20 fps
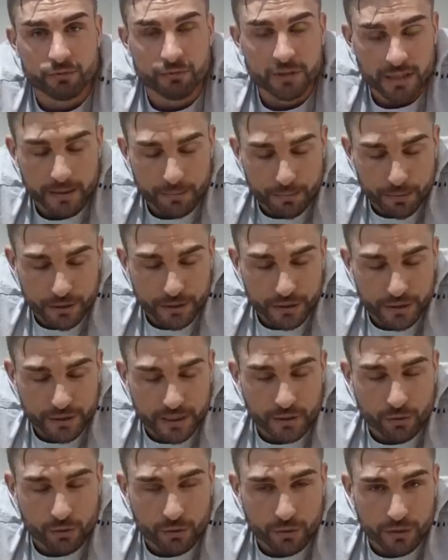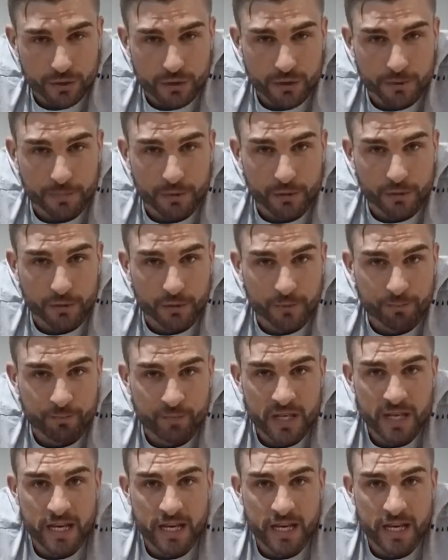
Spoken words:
I really appreciate all your support,